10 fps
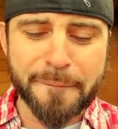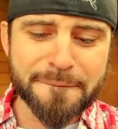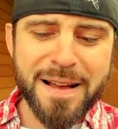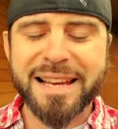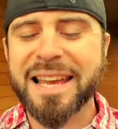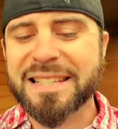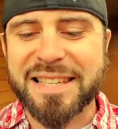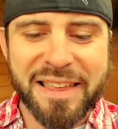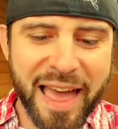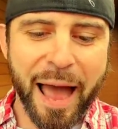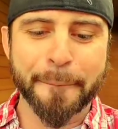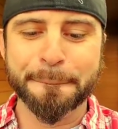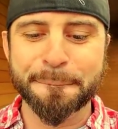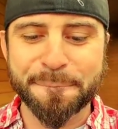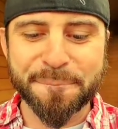I can't say that.
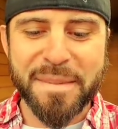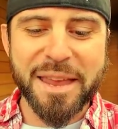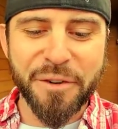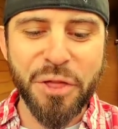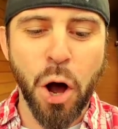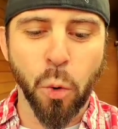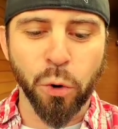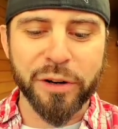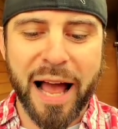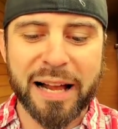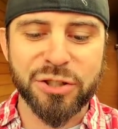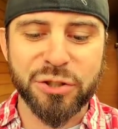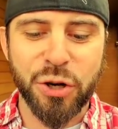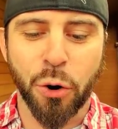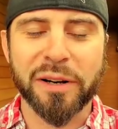Even though we're not
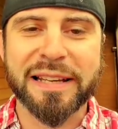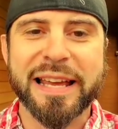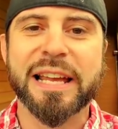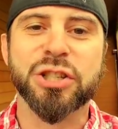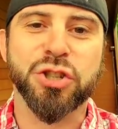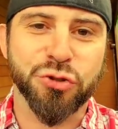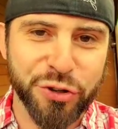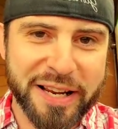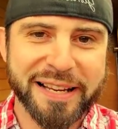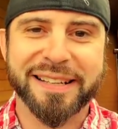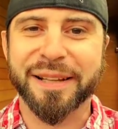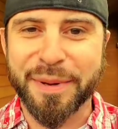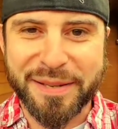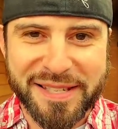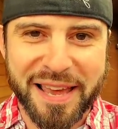totally intrigued, let
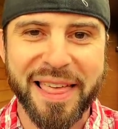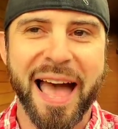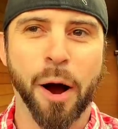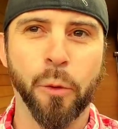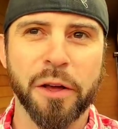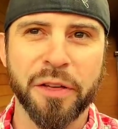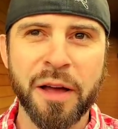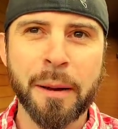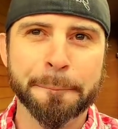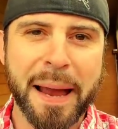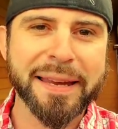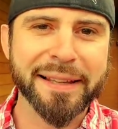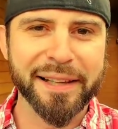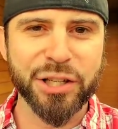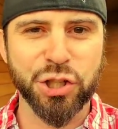me say that, with
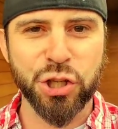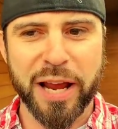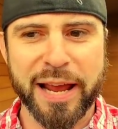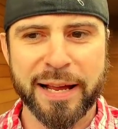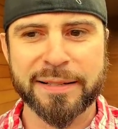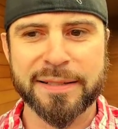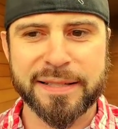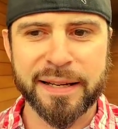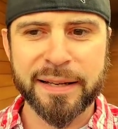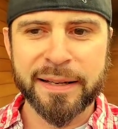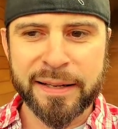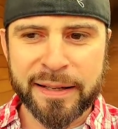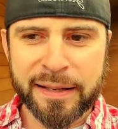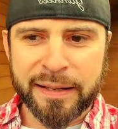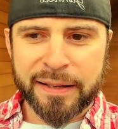Becky Lynch and
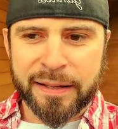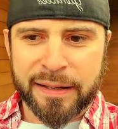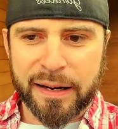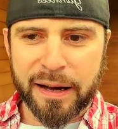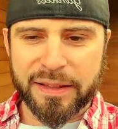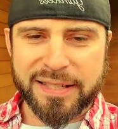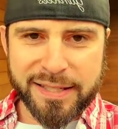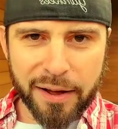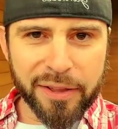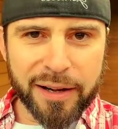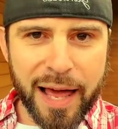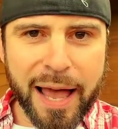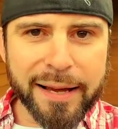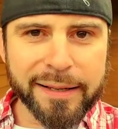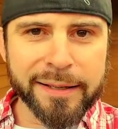the Southern
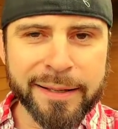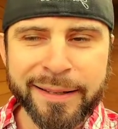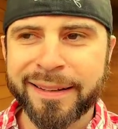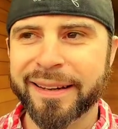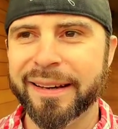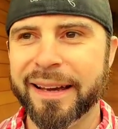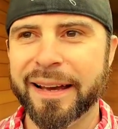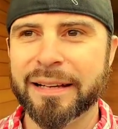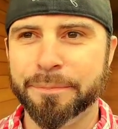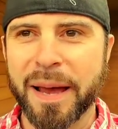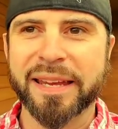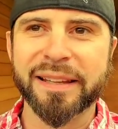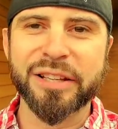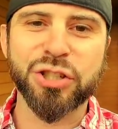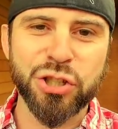Lady and Becky
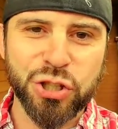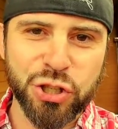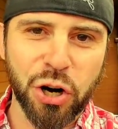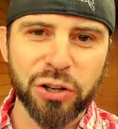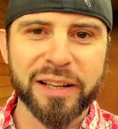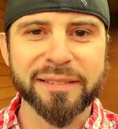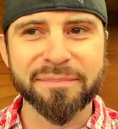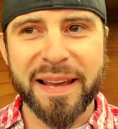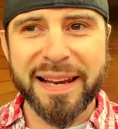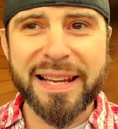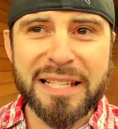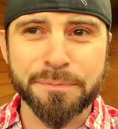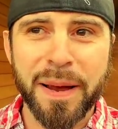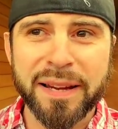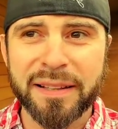Lynch and Charlotte, it is
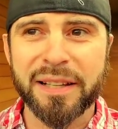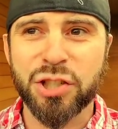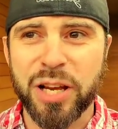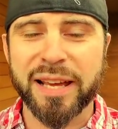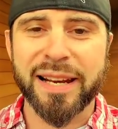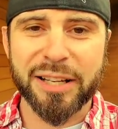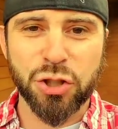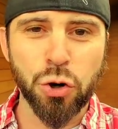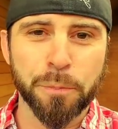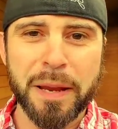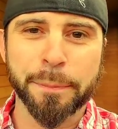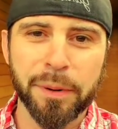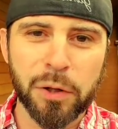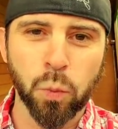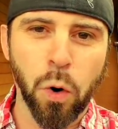Becky Lynch taking on two
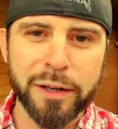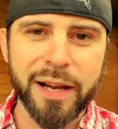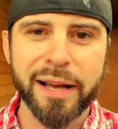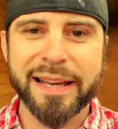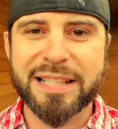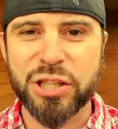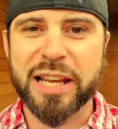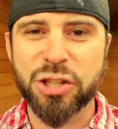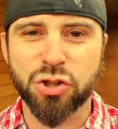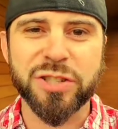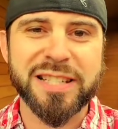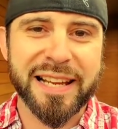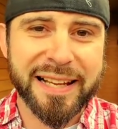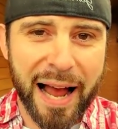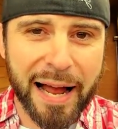people in one night. It's an
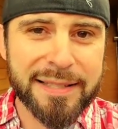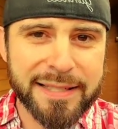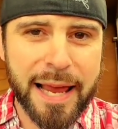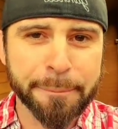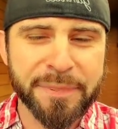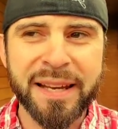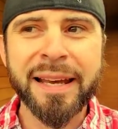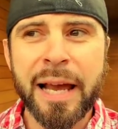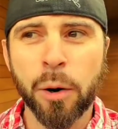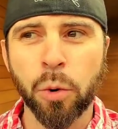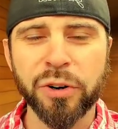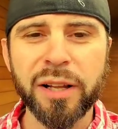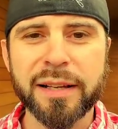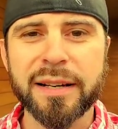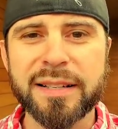interesting concept, and we're
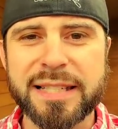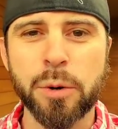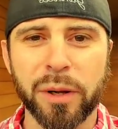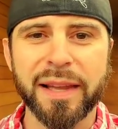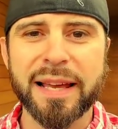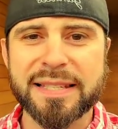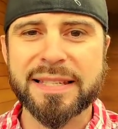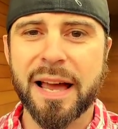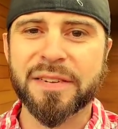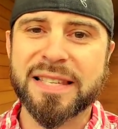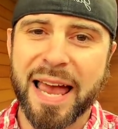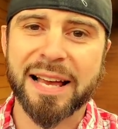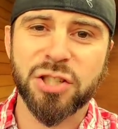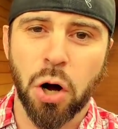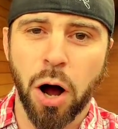really going to see what Lacey Evans
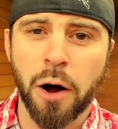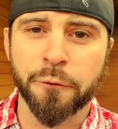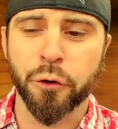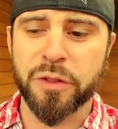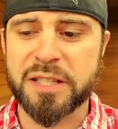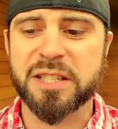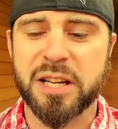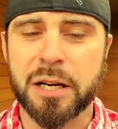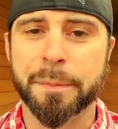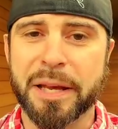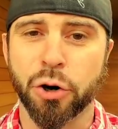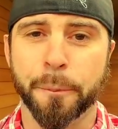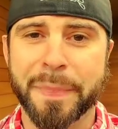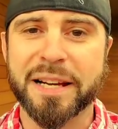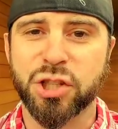has to offer. This is going to be her
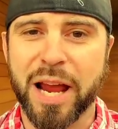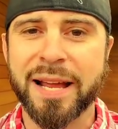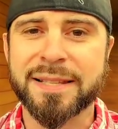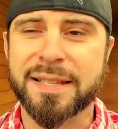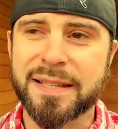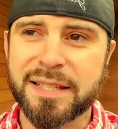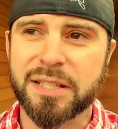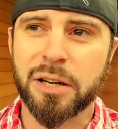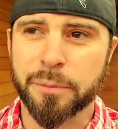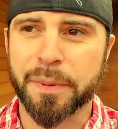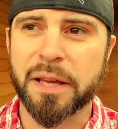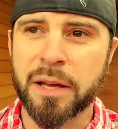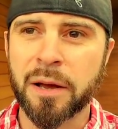big chance, and this is going to be